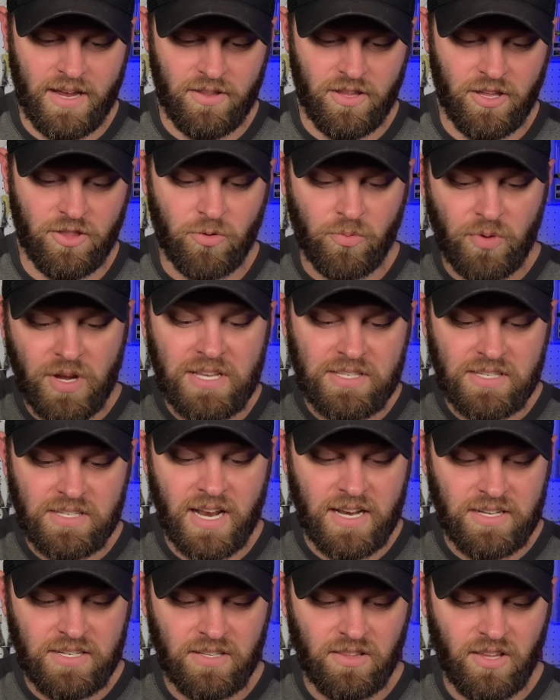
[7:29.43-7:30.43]
And the reason
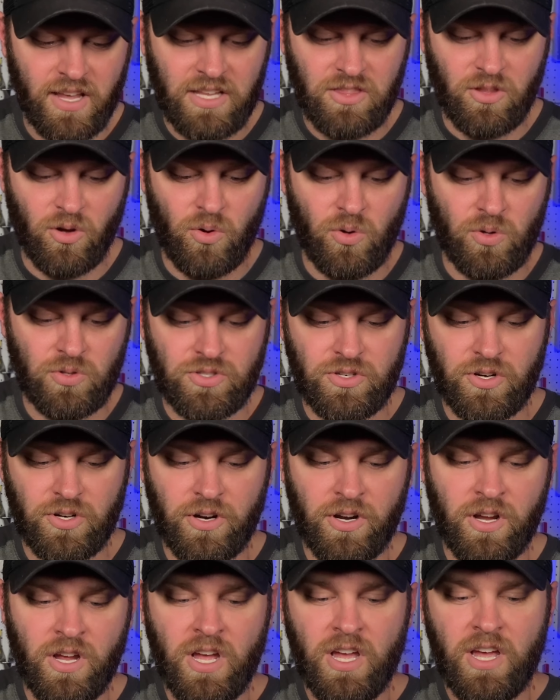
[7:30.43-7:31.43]
I didn't like the
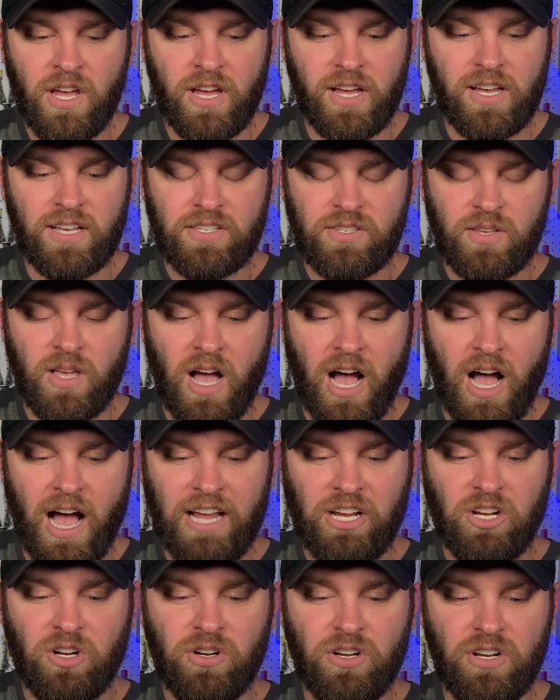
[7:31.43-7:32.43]
holster is
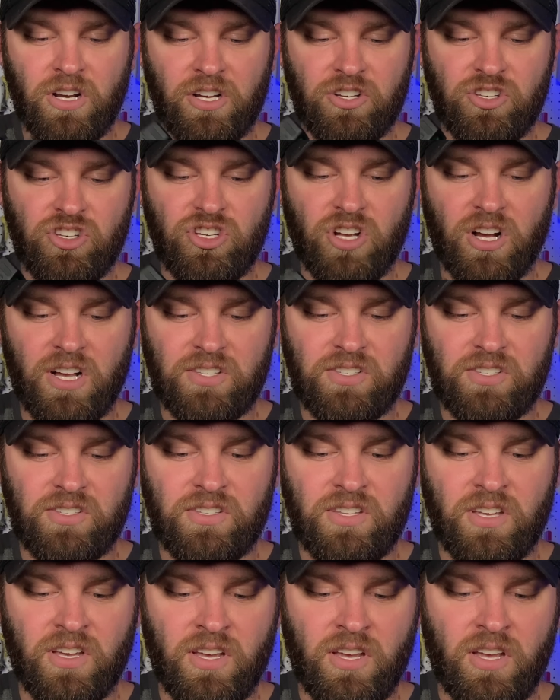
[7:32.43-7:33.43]
I couldn't
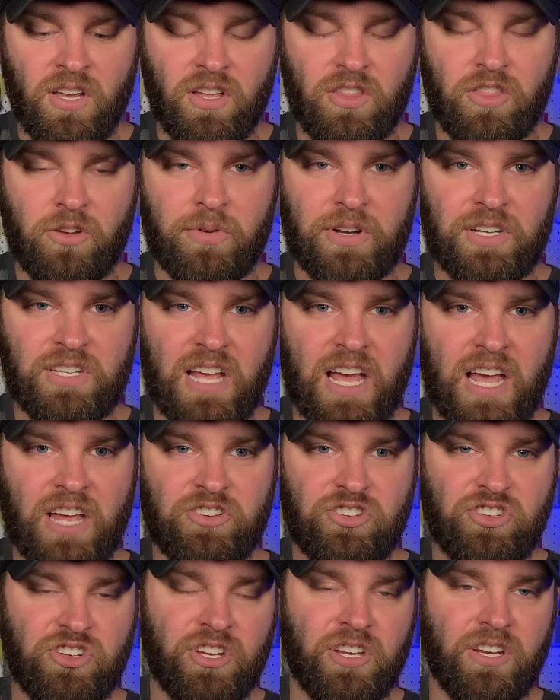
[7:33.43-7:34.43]
adjust the
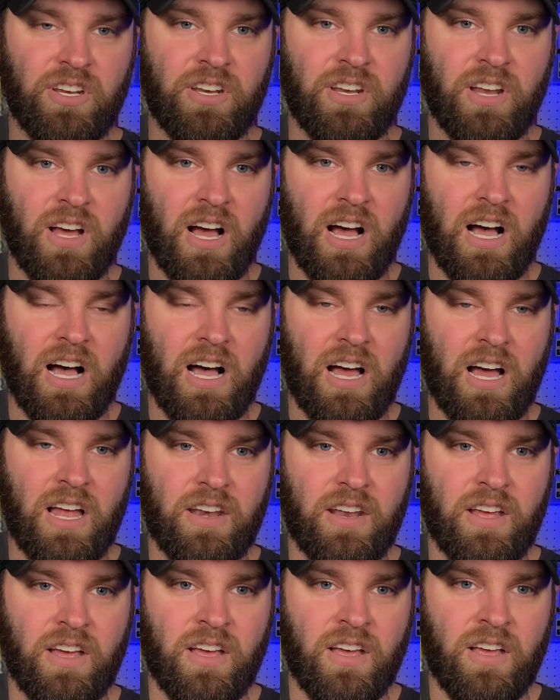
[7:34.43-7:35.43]
retention
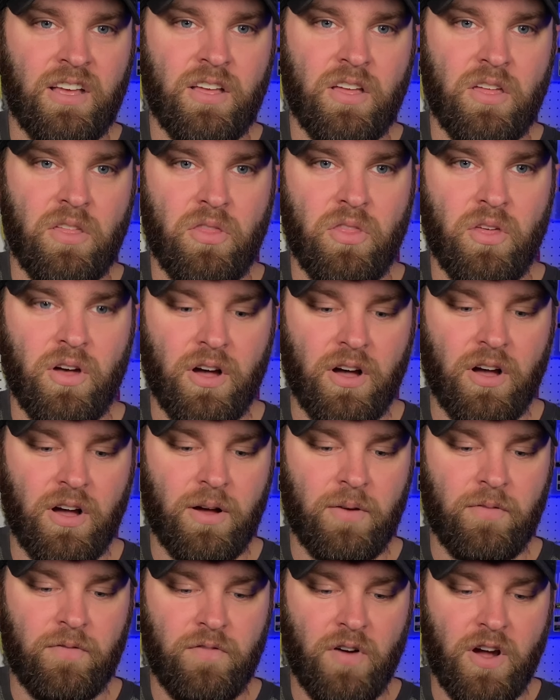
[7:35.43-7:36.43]
on
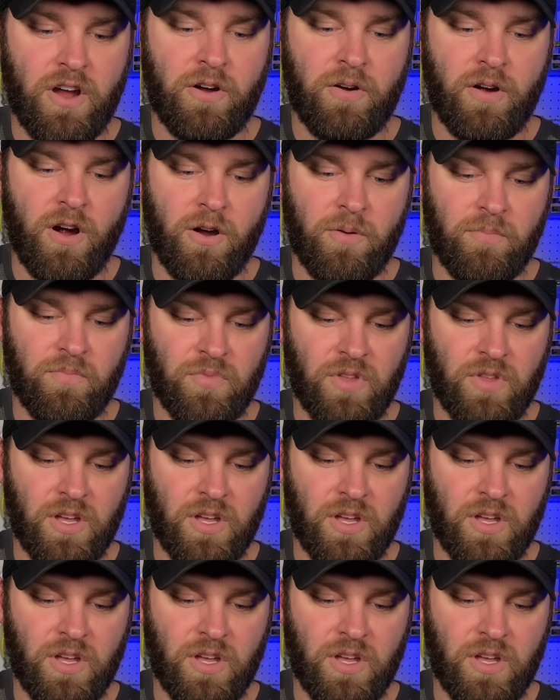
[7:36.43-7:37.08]
the Firearm.